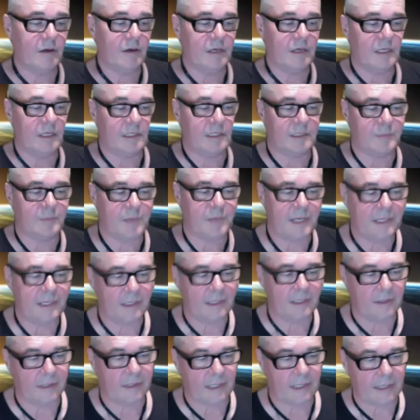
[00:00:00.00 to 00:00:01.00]
depending
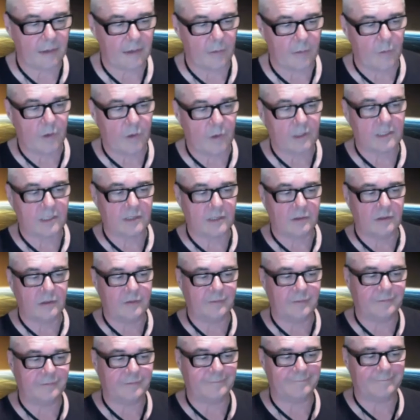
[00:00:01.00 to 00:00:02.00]
on what sort
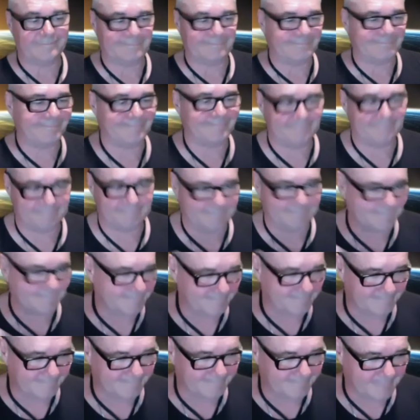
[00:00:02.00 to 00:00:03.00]
of
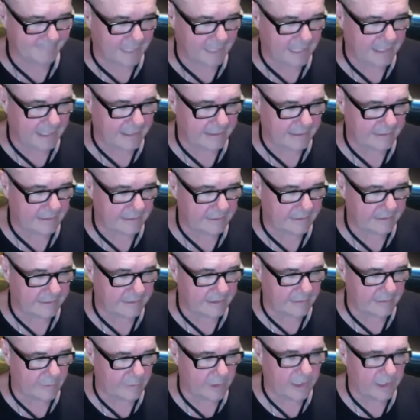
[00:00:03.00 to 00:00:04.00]

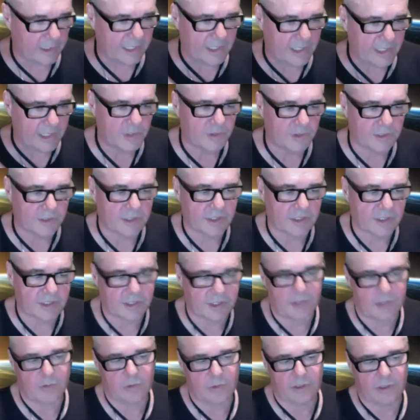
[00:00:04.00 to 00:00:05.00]
what interests
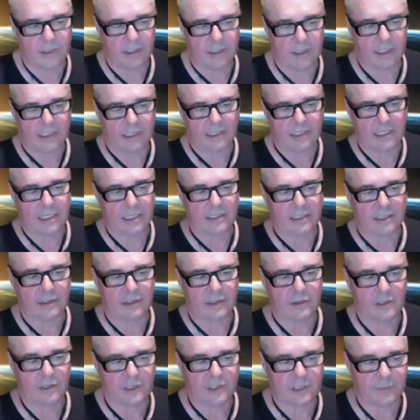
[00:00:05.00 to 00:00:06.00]
you with INXS, it
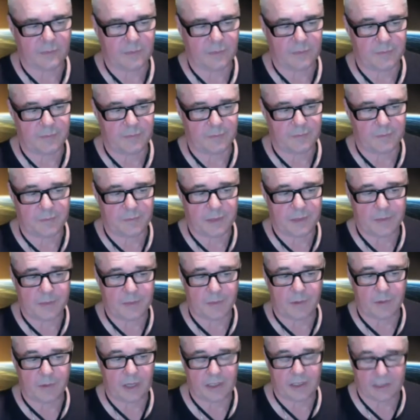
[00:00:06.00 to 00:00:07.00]
could just. People
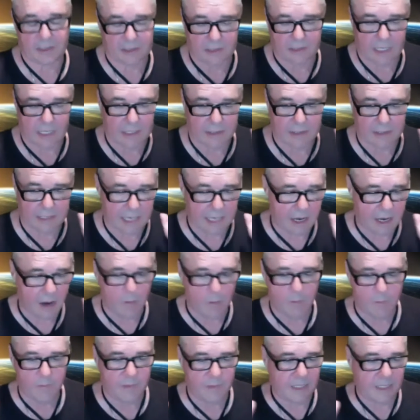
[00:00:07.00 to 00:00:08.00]
might just like the
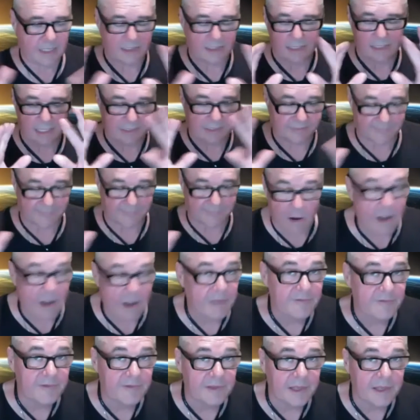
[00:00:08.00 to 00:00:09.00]
album, and that's
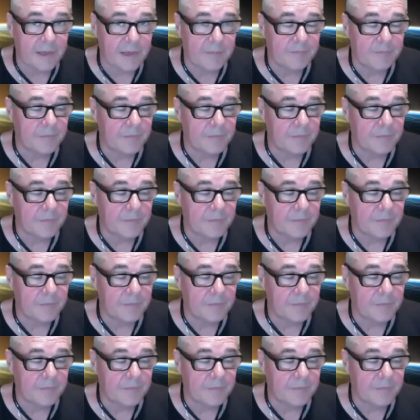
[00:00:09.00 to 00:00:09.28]
fine for them.